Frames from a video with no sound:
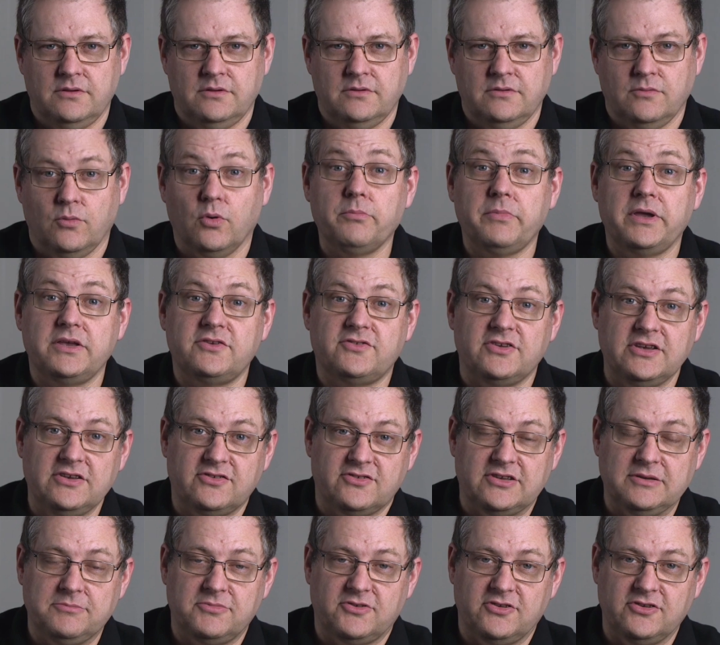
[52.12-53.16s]
What makes
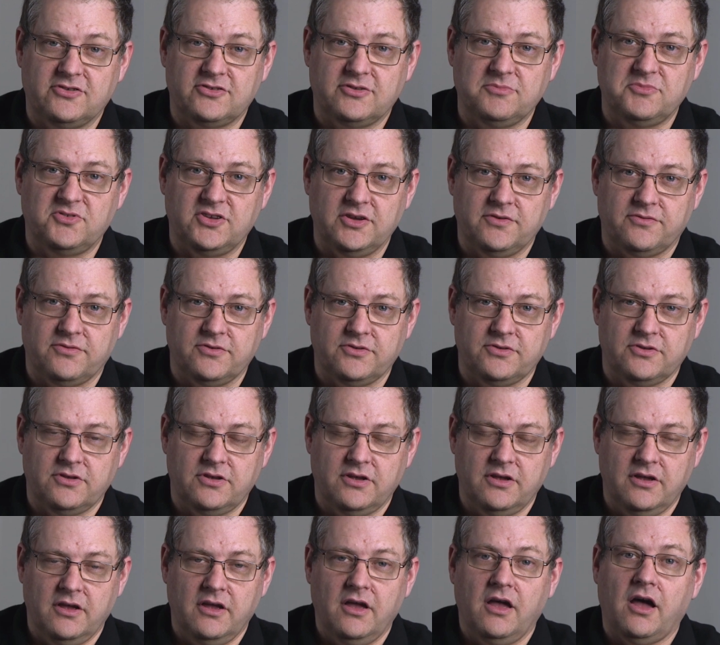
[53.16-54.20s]
E-Stim Systems different?
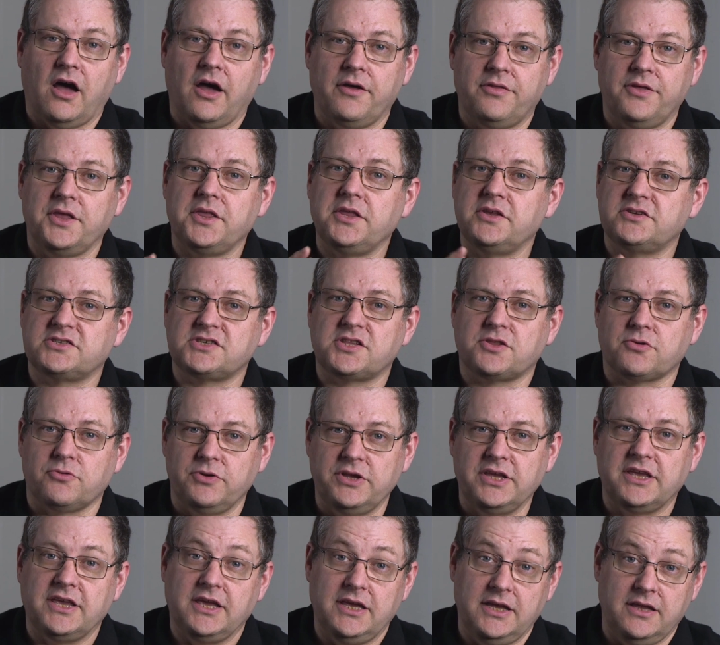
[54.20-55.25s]
I think there's
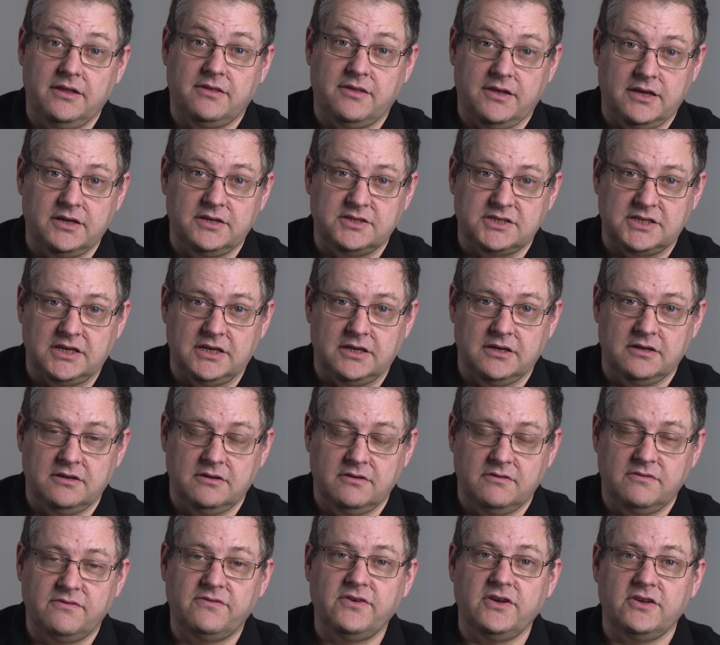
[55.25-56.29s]
three key things here.
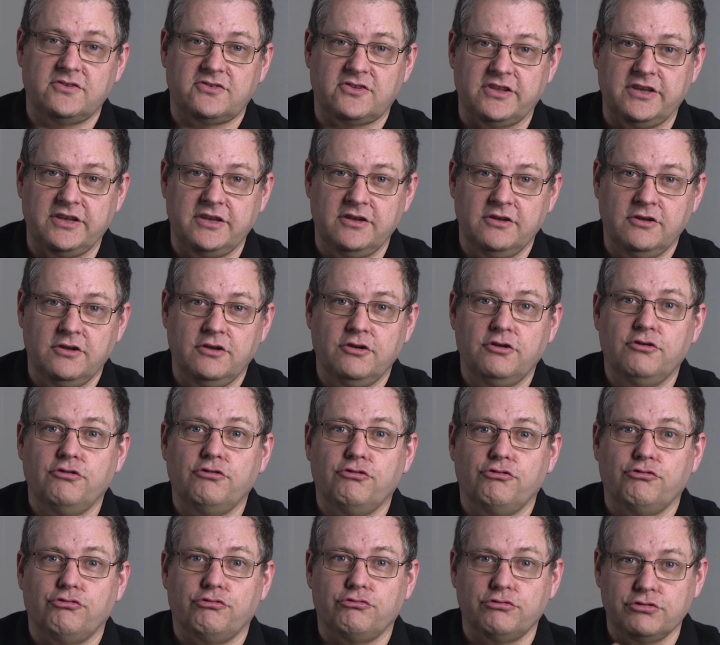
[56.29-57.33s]
Firstly,
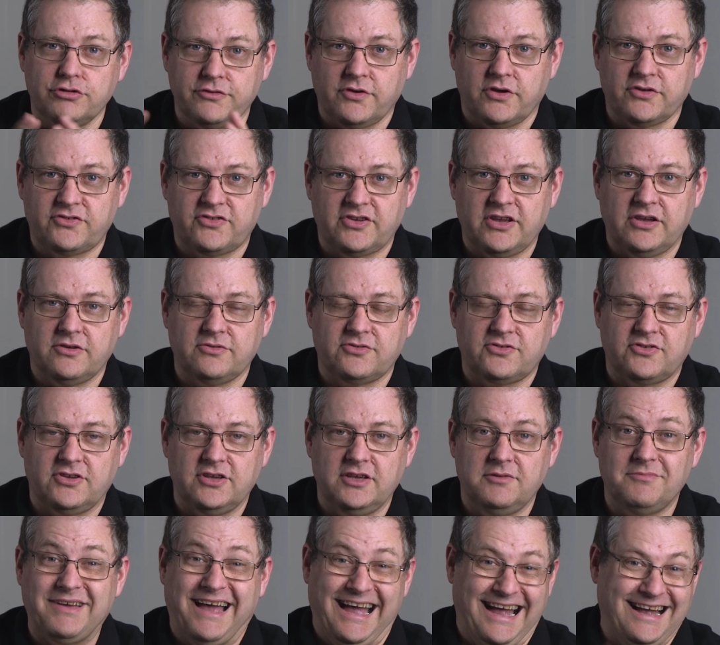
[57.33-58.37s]
all of our sales
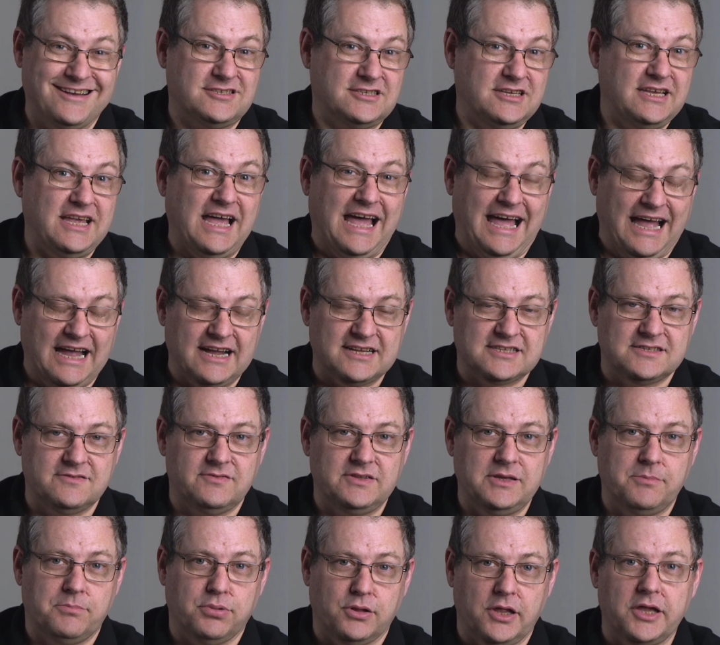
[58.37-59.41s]
team actually
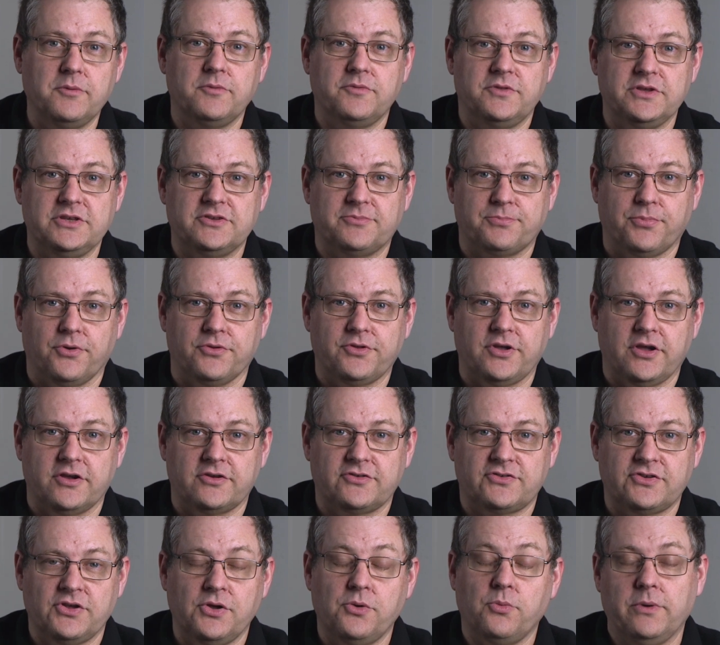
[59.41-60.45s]
actively play with these
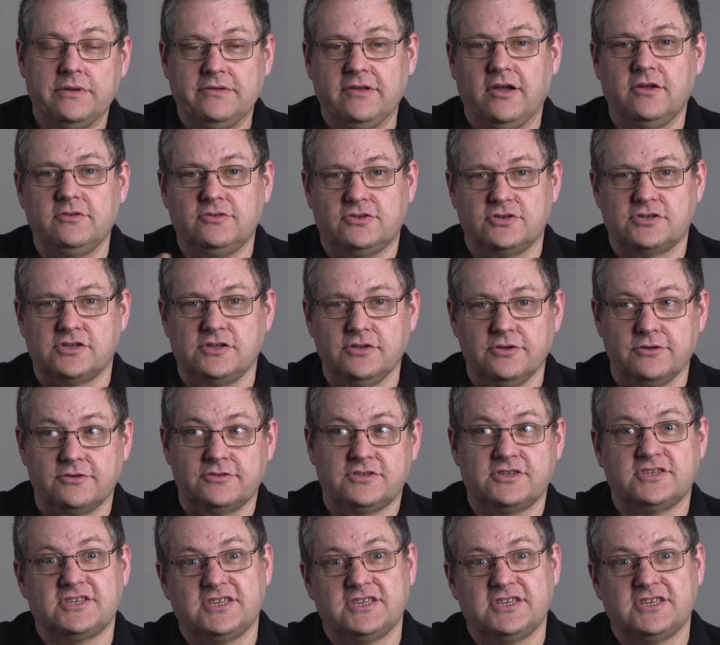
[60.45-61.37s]
products. We don't just look to